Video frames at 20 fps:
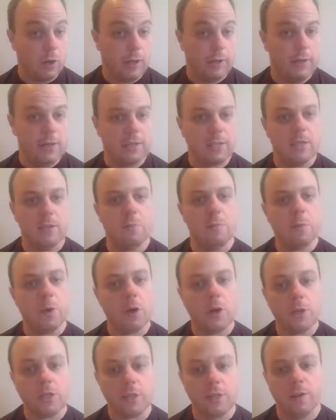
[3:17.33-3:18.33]
look at this in
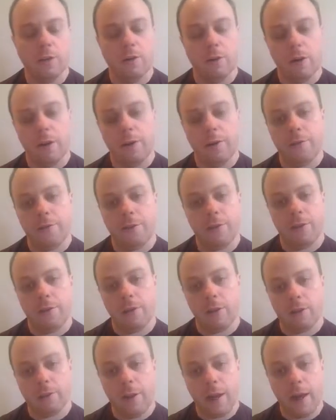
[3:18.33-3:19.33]
person or
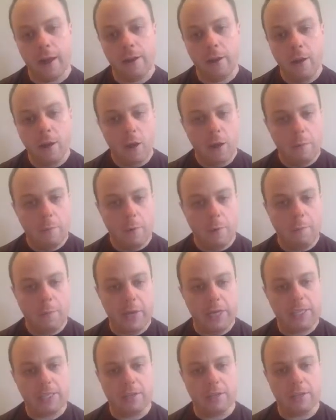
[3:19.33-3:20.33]
anything like that,
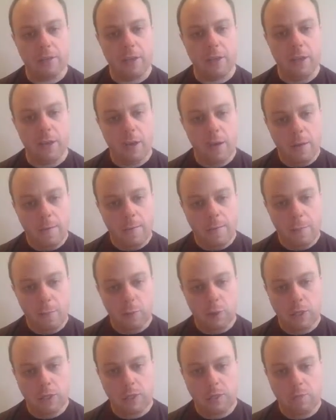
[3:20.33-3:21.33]
but basically
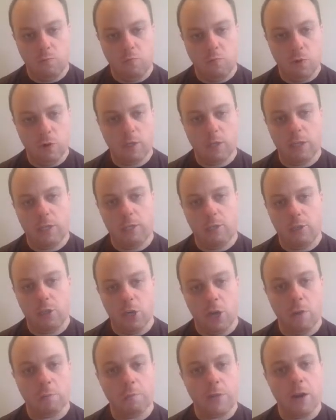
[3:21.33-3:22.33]
what really
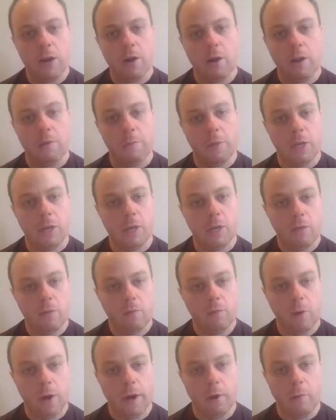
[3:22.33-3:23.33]
jumped out at me
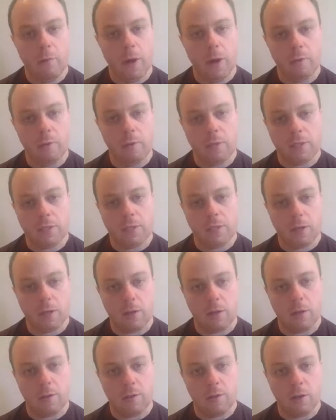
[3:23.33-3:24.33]
right away was
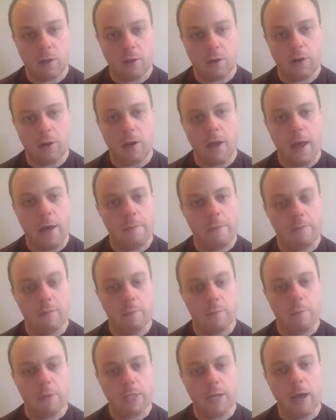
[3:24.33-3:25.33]
the Kirk
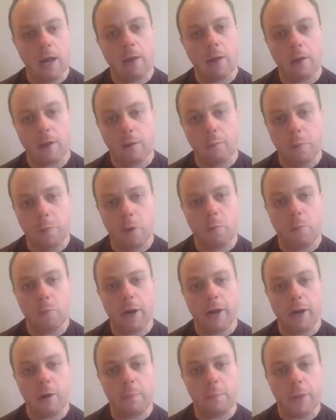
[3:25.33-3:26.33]
Hammett from Metallica
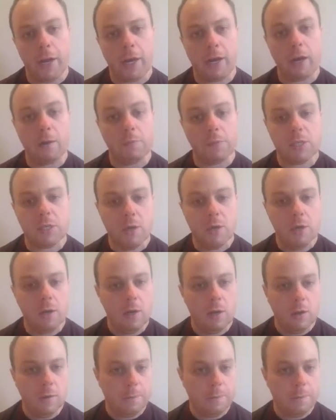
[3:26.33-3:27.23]
Bone Breaker pickups.